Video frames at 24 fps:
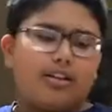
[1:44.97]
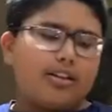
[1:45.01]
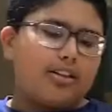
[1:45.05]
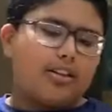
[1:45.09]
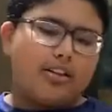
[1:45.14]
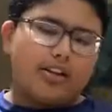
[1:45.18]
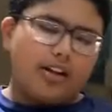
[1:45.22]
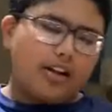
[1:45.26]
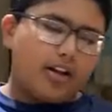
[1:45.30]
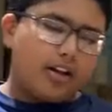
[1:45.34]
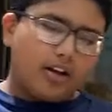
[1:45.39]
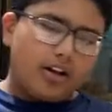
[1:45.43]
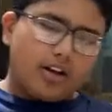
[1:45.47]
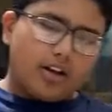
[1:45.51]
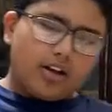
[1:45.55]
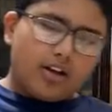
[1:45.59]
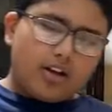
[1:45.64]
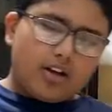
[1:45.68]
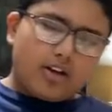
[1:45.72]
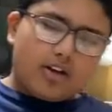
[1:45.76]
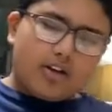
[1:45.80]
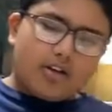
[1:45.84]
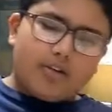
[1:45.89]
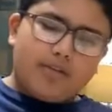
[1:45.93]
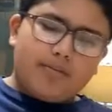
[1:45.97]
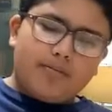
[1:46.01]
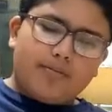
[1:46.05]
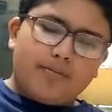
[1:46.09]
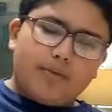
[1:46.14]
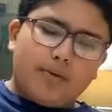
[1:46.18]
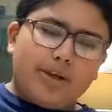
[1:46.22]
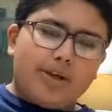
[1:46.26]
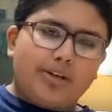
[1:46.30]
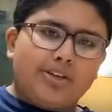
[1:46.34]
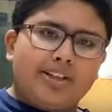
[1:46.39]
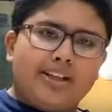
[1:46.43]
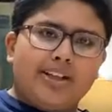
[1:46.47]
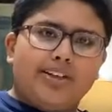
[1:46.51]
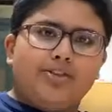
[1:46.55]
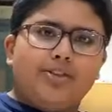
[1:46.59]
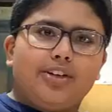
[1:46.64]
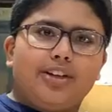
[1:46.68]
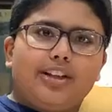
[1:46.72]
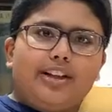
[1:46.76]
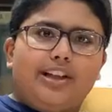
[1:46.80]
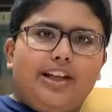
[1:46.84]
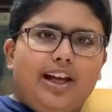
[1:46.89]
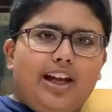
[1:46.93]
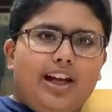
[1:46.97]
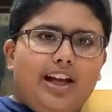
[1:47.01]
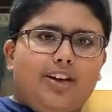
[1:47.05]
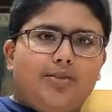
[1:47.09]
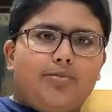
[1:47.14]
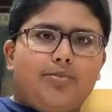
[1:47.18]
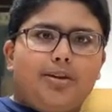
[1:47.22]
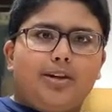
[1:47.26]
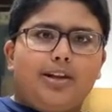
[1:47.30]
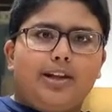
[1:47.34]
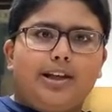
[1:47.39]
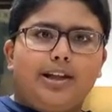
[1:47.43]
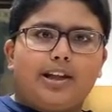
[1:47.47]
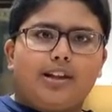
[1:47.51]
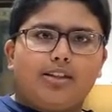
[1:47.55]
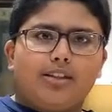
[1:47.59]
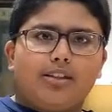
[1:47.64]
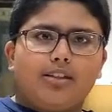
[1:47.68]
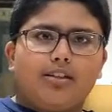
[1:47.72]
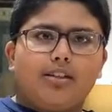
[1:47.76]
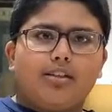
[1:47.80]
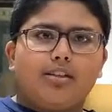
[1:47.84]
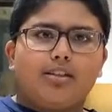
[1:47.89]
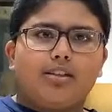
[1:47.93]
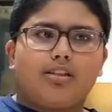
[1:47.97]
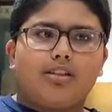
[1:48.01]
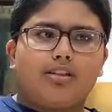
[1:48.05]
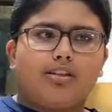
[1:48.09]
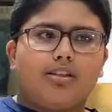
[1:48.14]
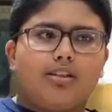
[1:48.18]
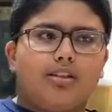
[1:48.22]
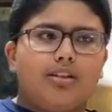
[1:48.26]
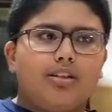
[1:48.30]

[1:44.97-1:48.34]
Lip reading: so we don't really have molasses.